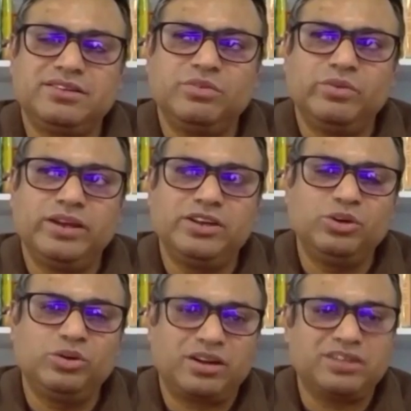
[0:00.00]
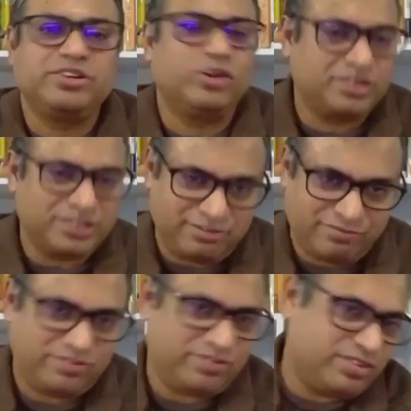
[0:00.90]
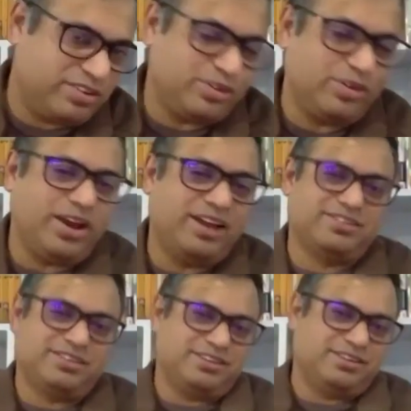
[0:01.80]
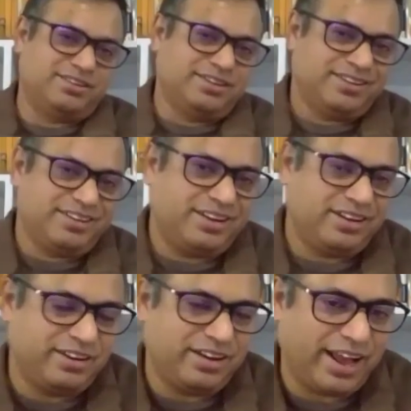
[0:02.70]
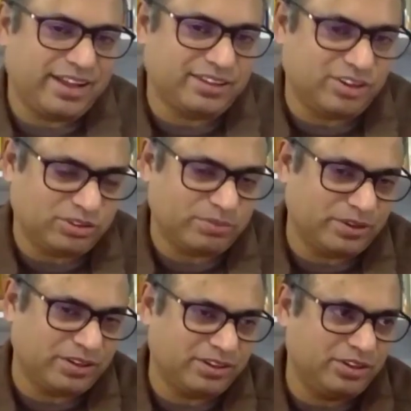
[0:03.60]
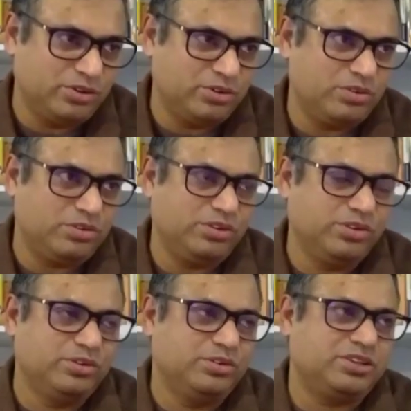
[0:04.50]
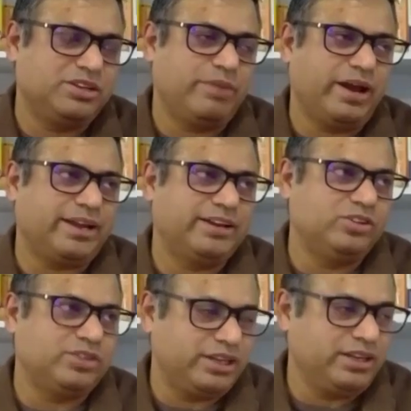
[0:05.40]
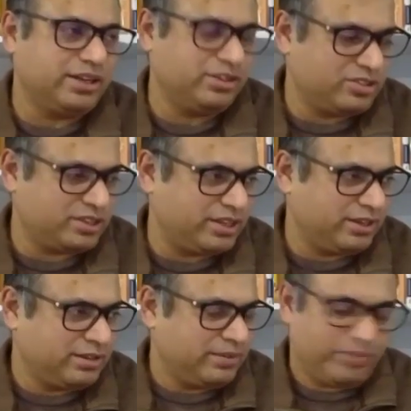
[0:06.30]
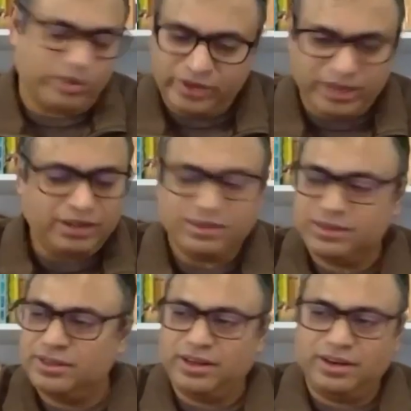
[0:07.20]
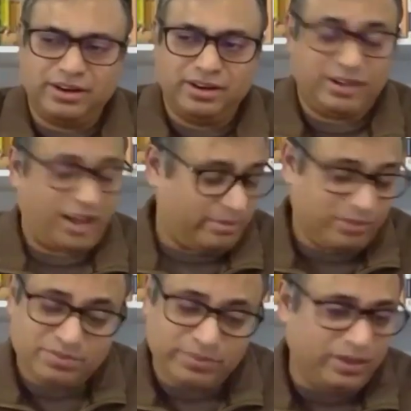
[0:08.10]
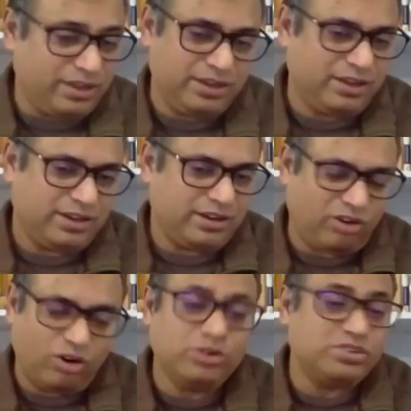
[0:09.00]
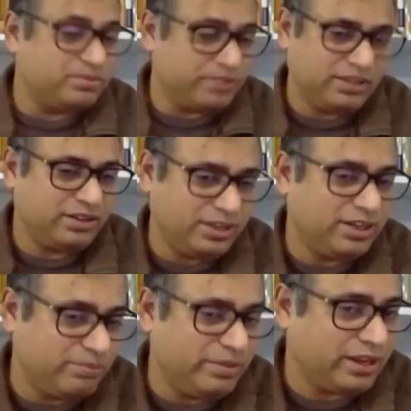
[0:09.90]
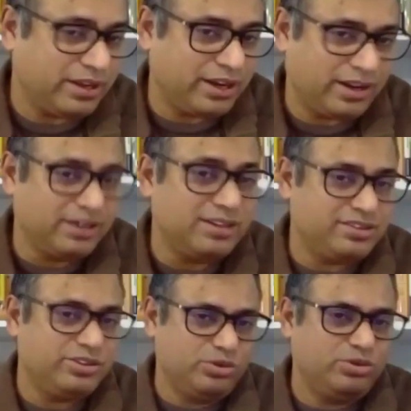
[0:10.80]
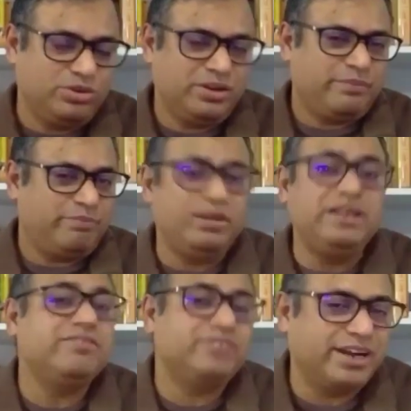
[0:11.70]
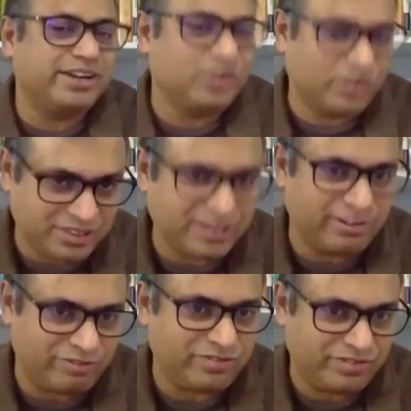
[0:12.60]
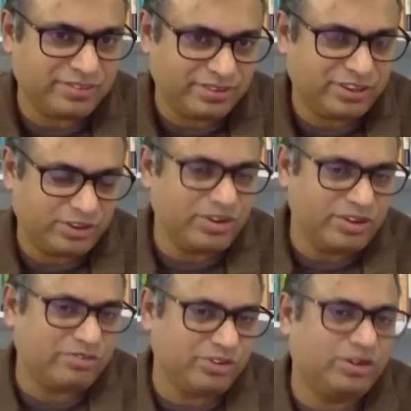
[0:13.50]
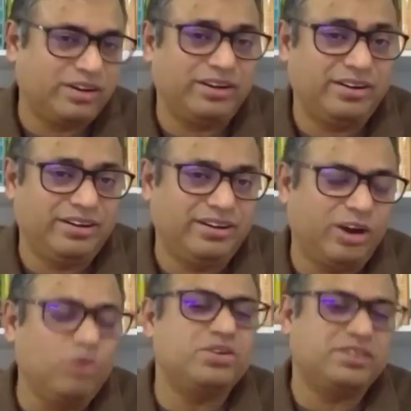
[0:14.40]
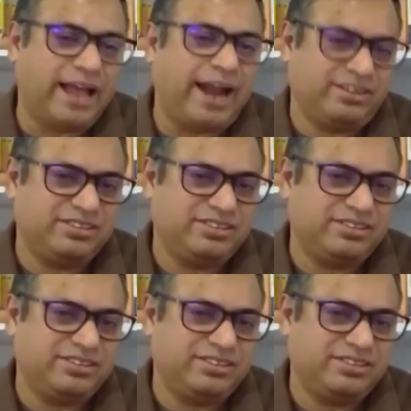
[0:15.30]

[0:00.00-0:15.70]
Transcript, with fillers: when you trust yourself you know as a uh, as an entrepreneur you you sit back and you think and you say okay uh, i must be uh, onto something really big and unless you believe that yourself you know if you doubt that